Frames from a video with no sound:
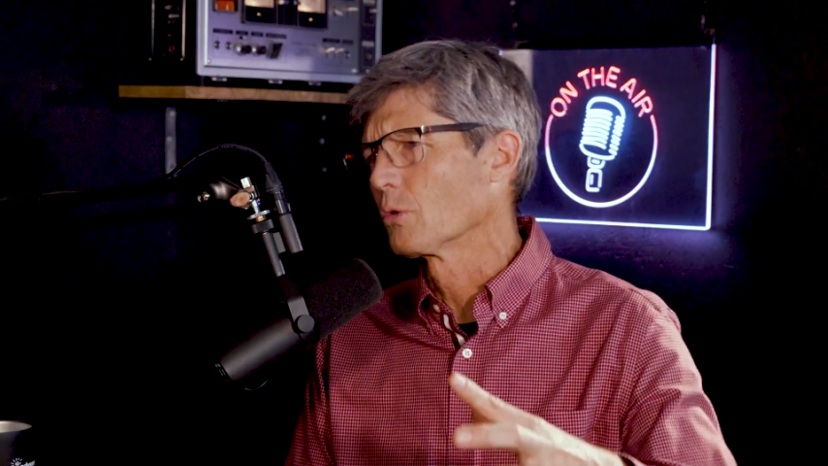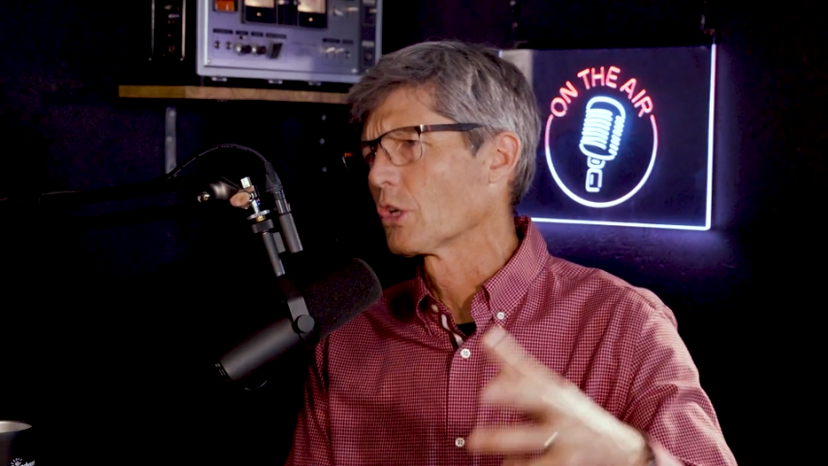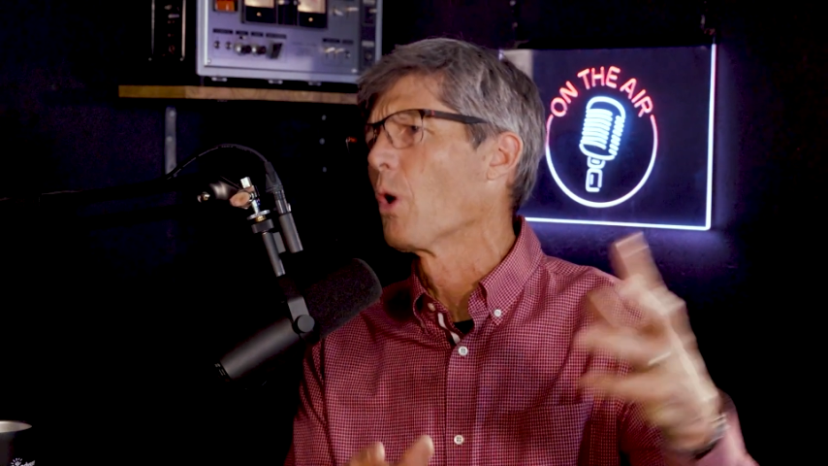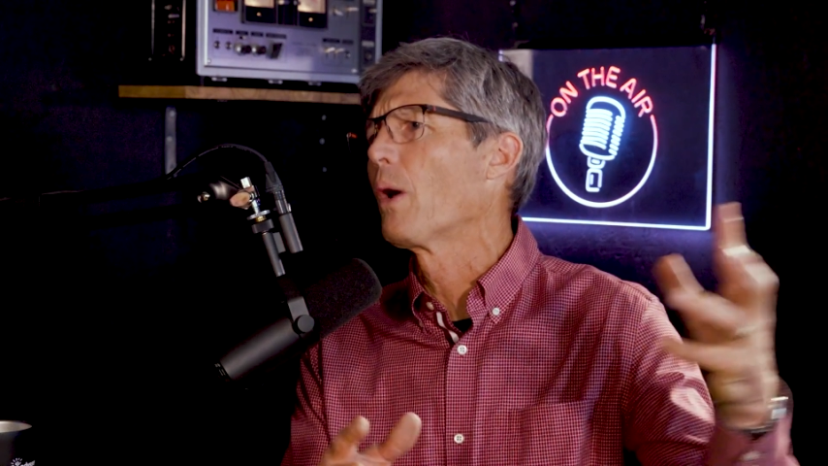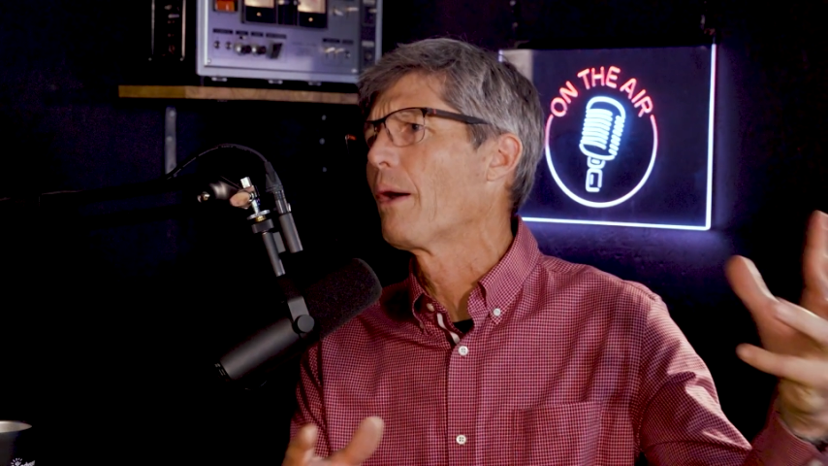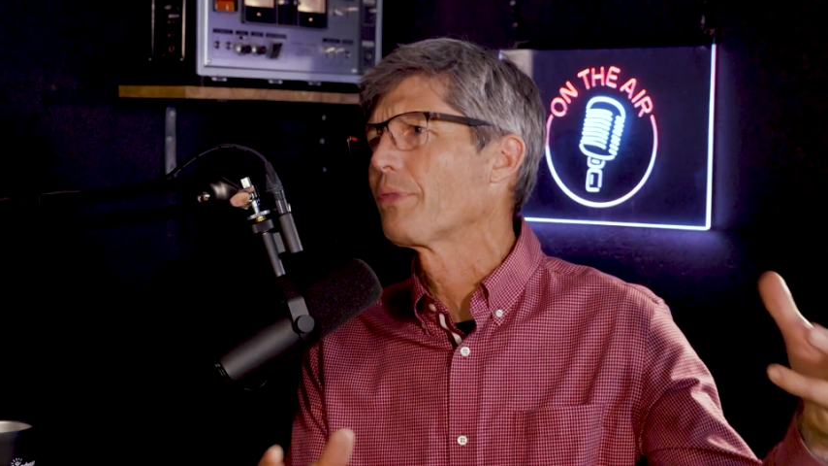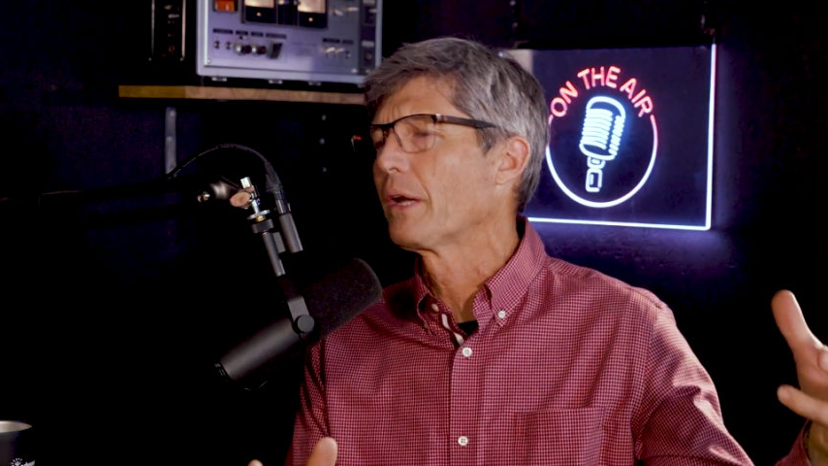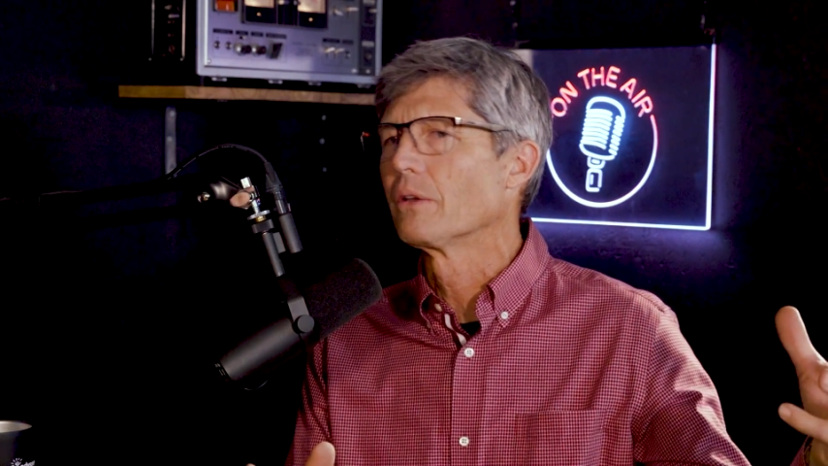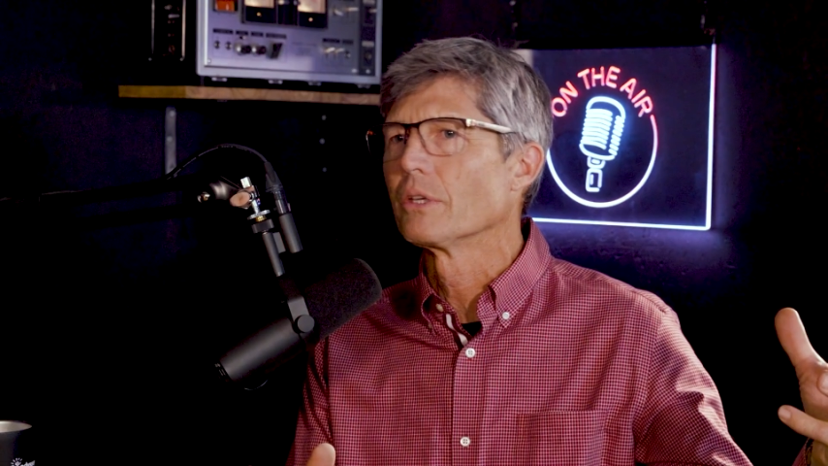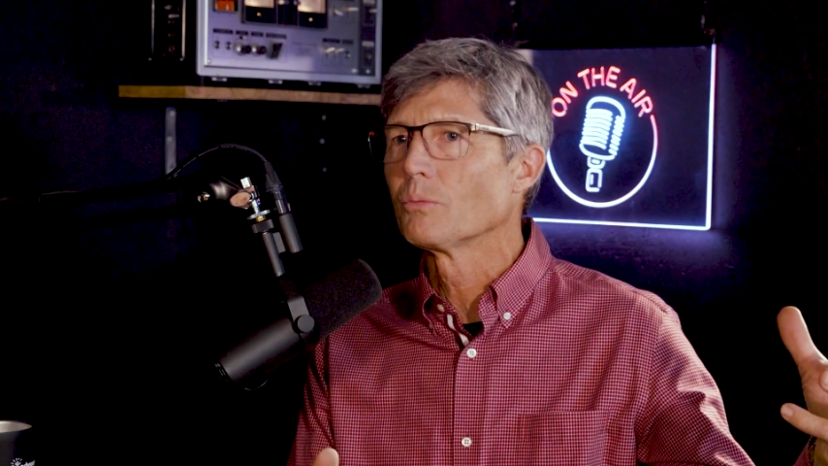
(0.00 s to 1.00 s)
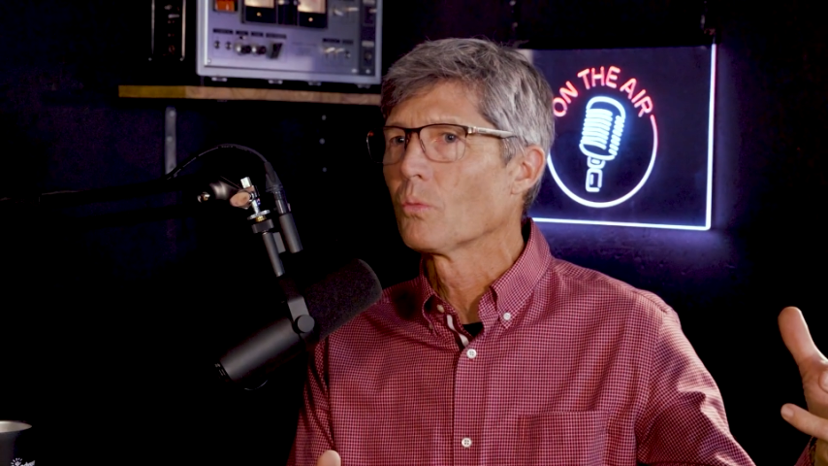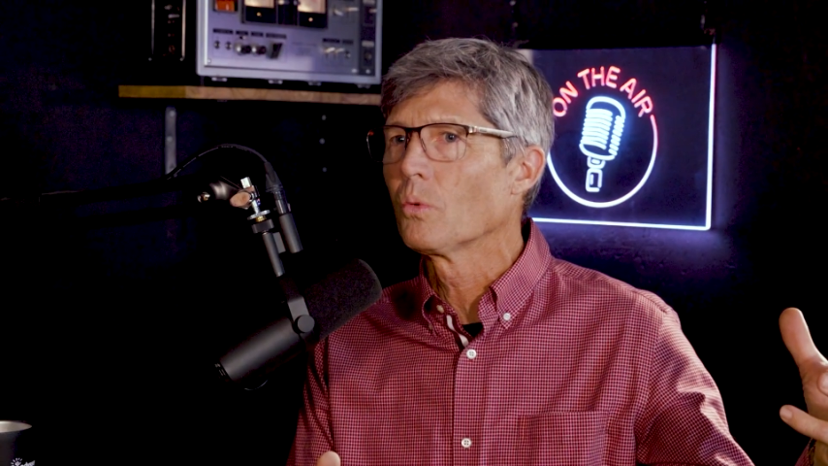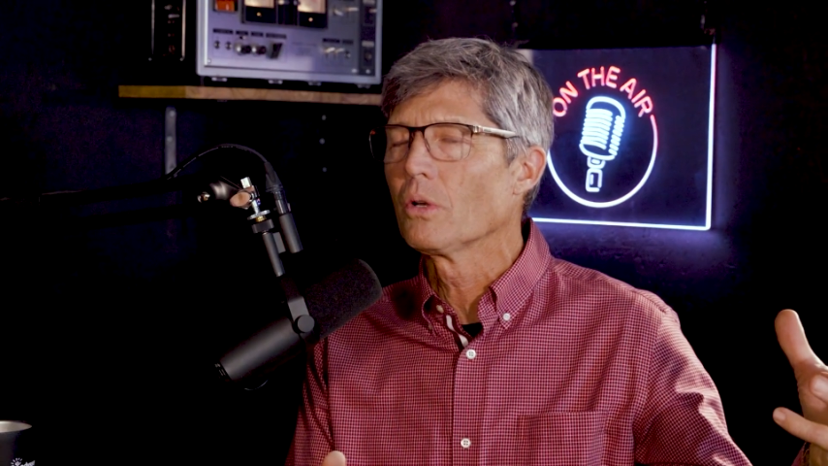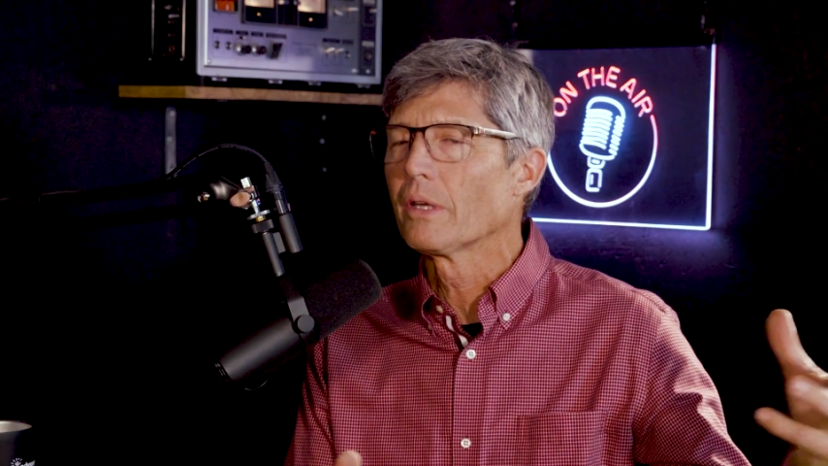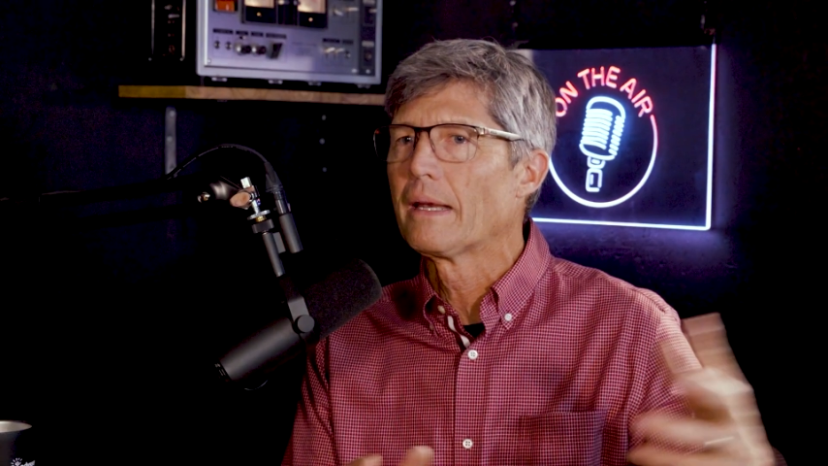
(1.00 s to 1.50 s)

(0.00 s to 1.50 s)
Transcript: go out there in the world.